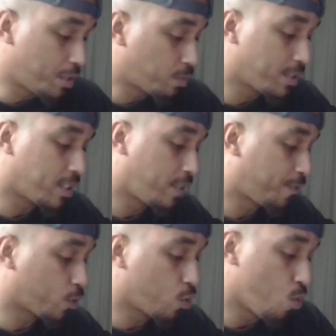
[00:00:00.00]
This one's a
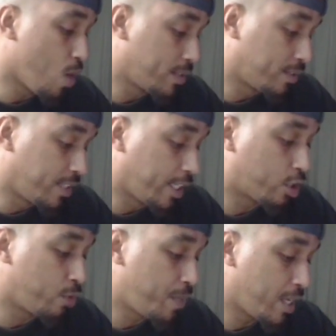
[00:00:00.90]
difficult one. It
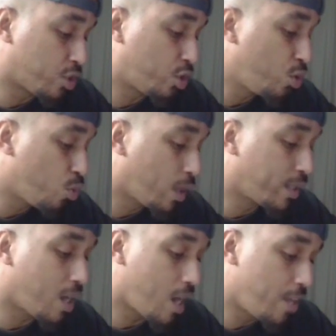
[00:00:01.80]
could be a
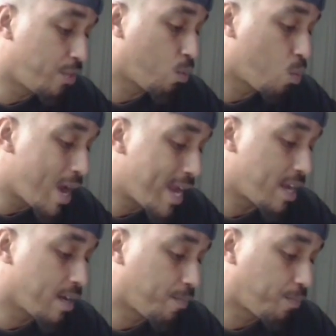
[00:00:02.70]
2-1 either
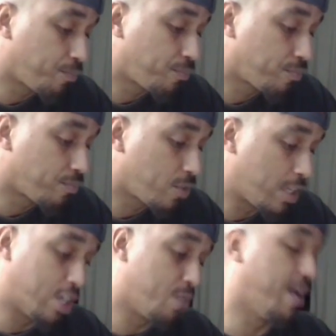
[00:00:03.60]
way.
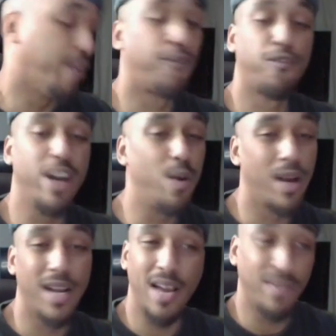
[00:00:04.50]
It could be a
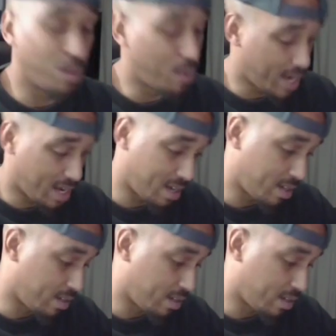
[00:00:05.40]
3-1 either way.